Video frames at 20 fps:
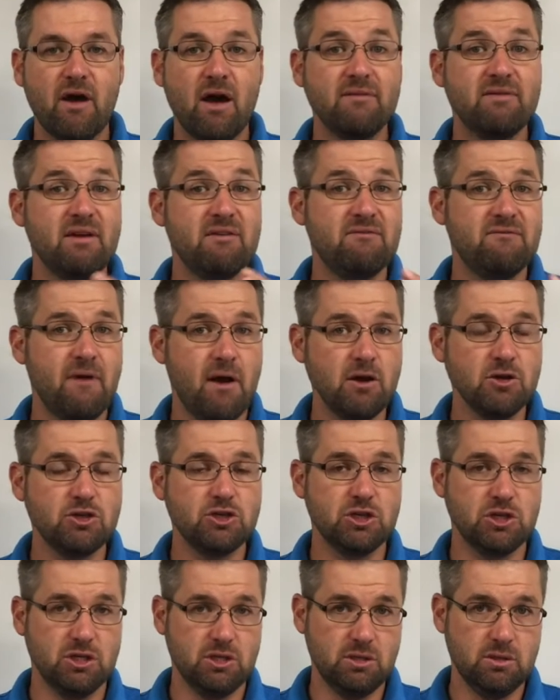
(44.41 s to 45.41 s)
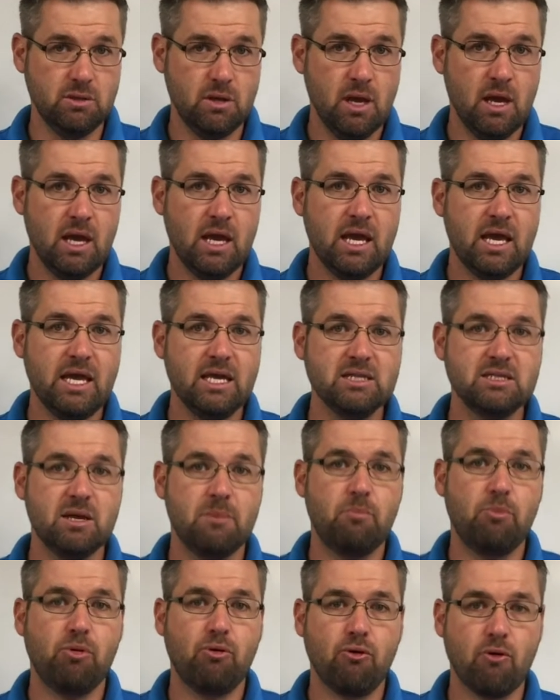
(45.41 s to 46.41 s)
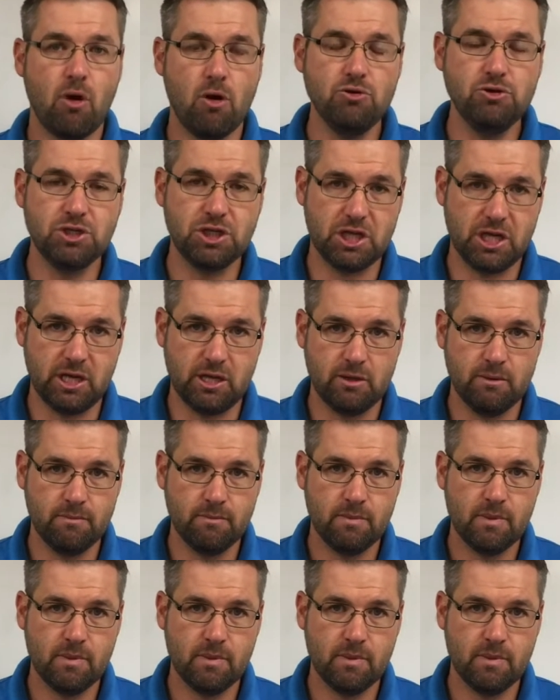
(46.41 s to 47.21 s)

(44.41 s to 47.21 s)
of a function is approaching